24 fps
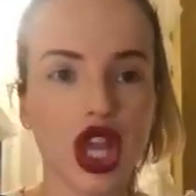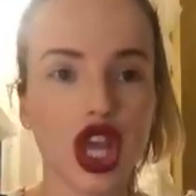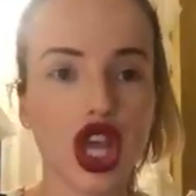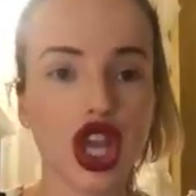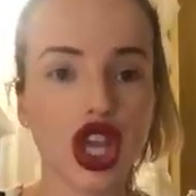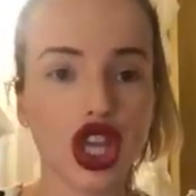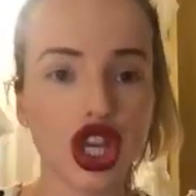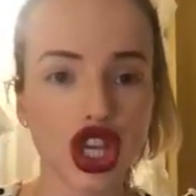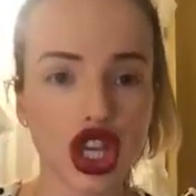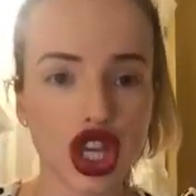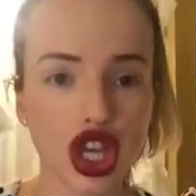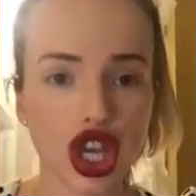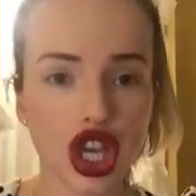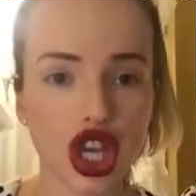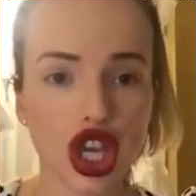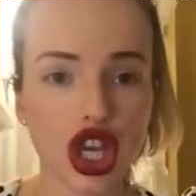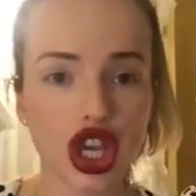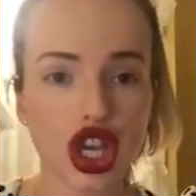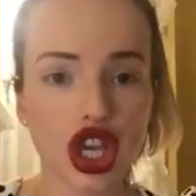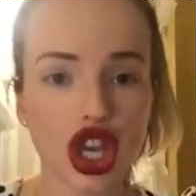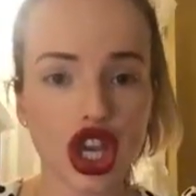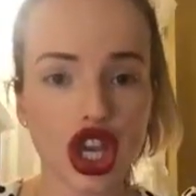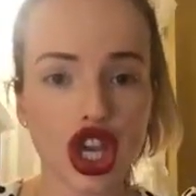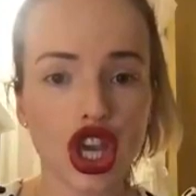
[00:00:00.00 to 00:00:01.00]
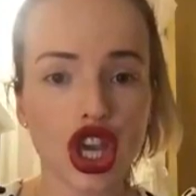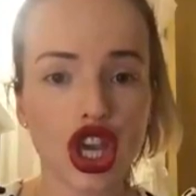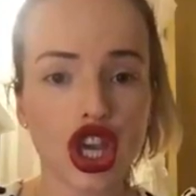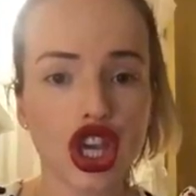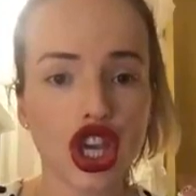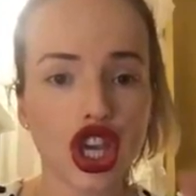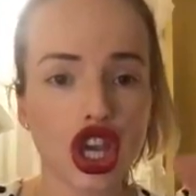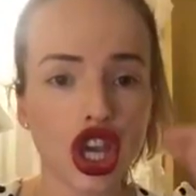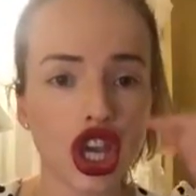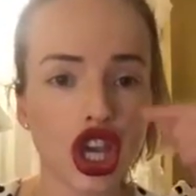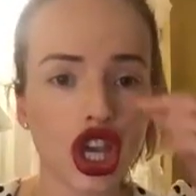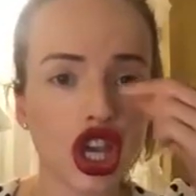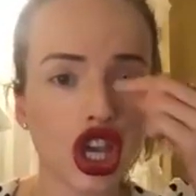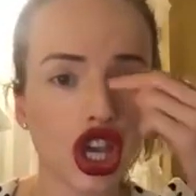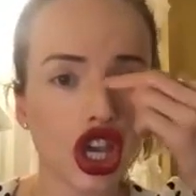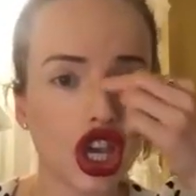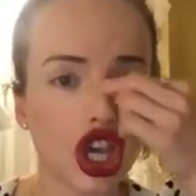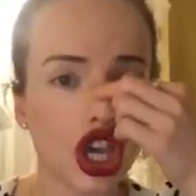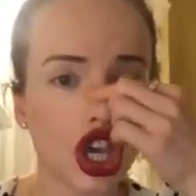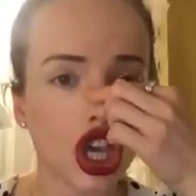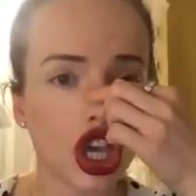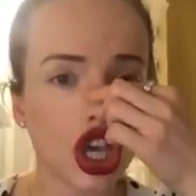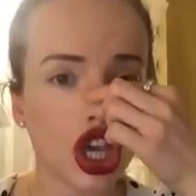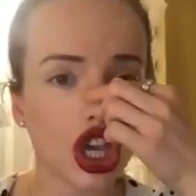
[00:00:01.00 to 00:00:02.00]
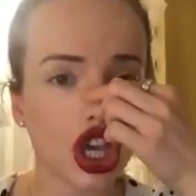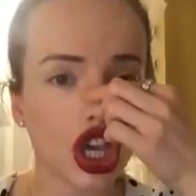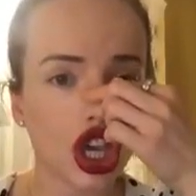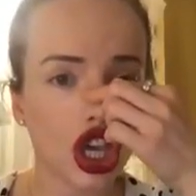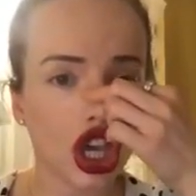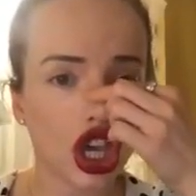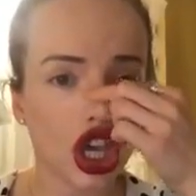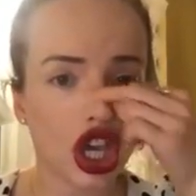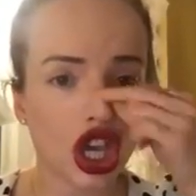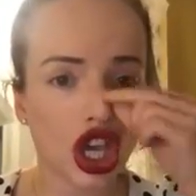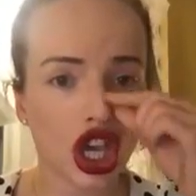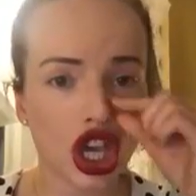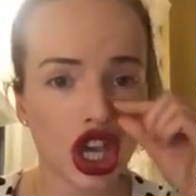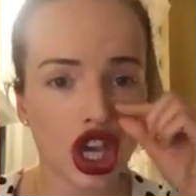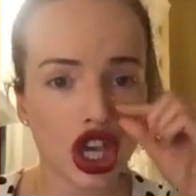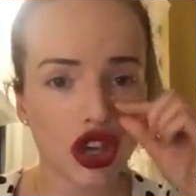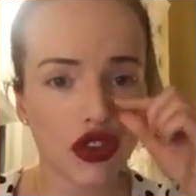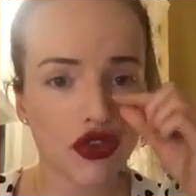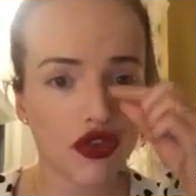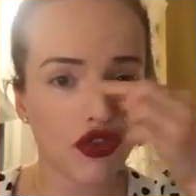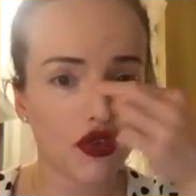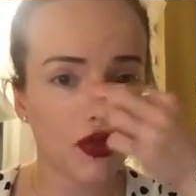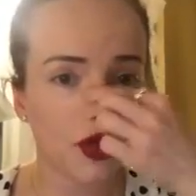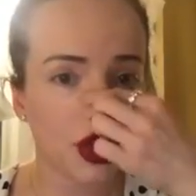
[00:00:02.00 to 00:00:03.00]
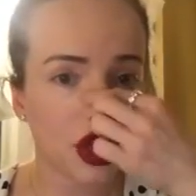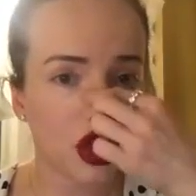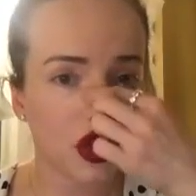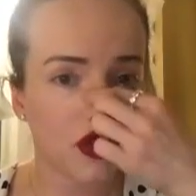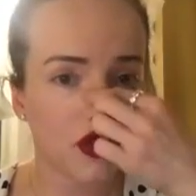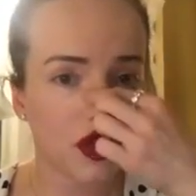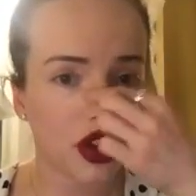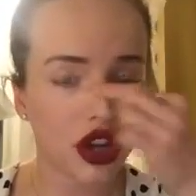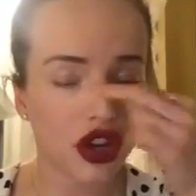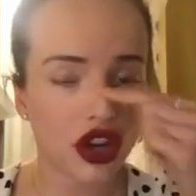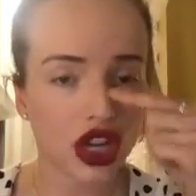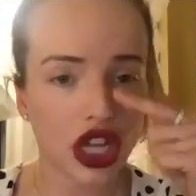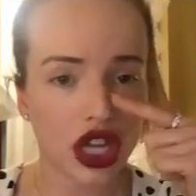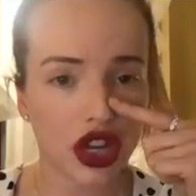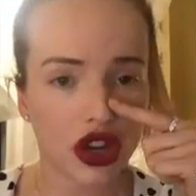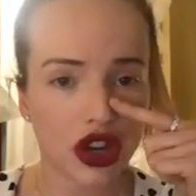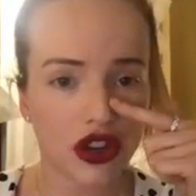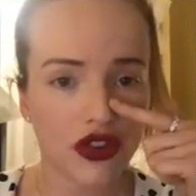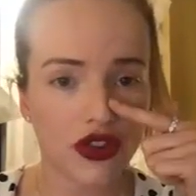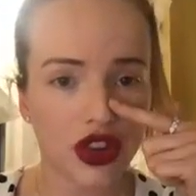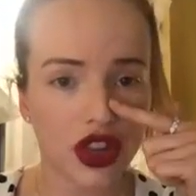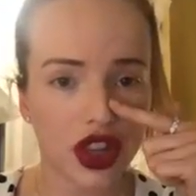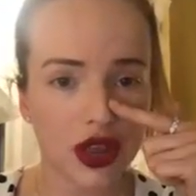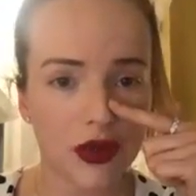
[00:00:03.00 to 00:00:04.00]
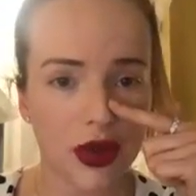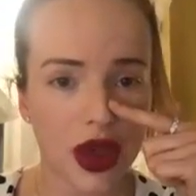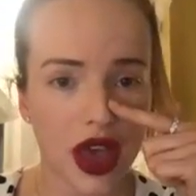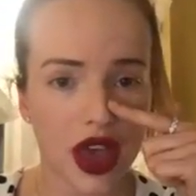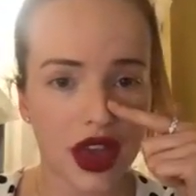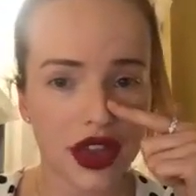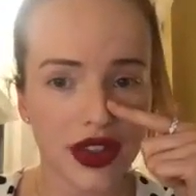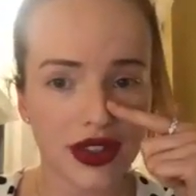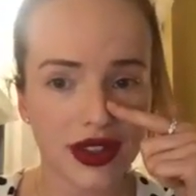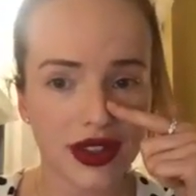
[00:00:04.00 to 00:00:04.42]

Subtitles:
Gee, gee, gee, gee, gee. Put your finger here to feel the buzz.